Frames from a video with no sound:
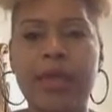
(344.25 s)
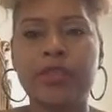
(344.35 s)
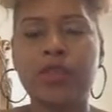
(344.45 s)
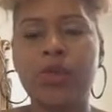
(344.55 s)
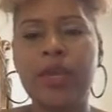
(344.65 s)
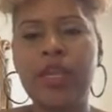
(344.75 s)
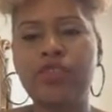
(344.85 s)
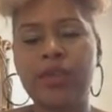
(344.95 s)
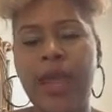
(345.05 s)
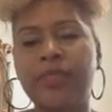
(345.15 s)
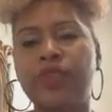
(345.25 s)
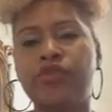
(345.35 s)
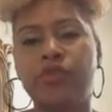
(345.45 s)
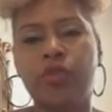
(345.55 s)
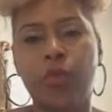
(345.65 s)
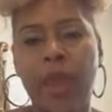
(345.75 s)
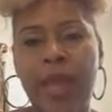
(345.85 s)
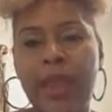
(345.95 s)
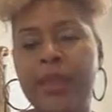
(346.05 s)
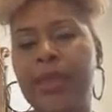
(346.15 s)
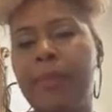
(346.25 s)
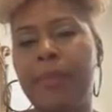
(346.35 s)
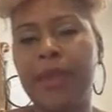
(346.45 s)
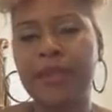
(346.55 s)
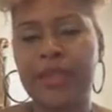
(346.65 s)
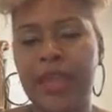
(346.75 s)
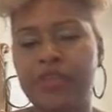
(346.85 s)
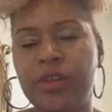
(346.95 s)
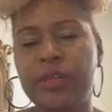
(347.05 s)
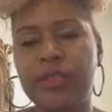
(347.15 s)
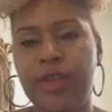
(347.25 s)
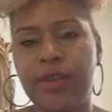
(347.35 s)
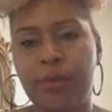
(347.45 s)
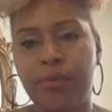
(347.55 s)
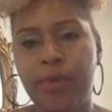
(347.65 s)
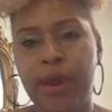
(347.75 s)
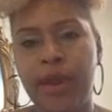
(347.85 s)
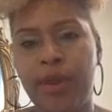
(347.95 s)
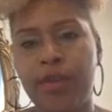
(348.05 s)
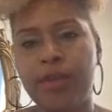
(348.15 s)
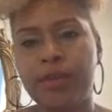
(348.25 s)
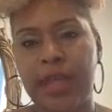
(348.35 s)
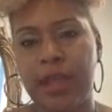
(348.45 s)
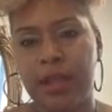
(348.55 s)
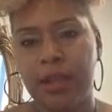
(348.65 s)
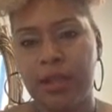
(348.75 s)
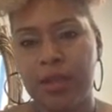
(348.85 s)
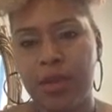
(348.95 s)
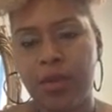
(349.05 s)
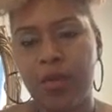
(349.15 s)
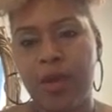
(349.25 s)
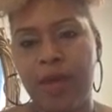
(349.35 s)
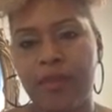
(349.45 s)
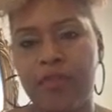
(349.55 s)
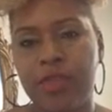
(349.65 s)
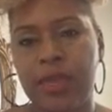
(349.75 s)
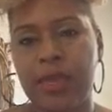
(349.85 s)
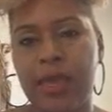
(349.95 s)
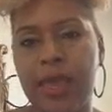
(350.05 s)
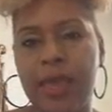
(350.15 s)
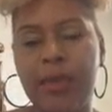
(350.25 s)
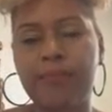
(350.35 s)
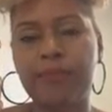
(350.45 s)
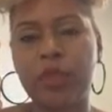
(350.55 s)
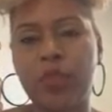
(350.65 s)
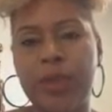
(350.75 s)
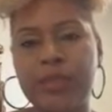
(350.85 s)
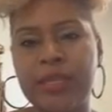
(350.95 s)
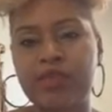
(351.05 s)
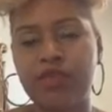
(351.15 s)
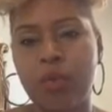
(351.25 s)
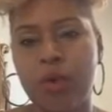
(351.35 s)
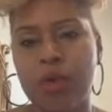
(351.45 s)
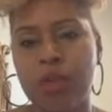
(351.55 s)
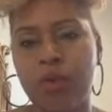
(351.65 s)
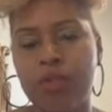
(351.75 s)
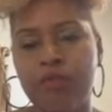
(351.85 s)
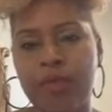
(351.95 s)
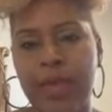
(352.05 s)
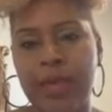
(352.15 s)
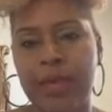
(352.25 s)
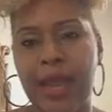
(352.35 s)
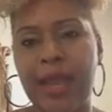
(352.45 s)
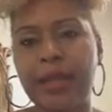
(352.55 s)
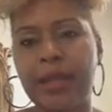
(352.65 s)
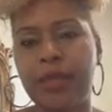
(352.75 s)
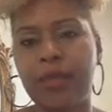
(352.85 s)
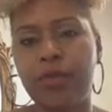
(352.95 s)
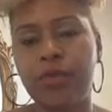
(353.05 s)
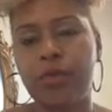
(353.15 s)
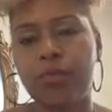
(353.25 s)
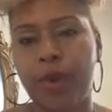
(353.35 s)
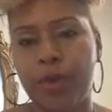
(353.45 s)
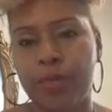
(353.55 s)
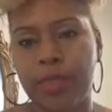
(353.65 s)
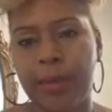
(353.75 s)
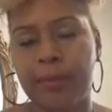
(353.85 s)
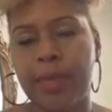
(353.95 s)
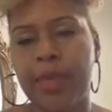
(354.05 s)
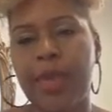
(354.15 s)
So each night that you're grinding in meditation and saying your prayer, you take a little of the resins you're working with for that night and you burn them.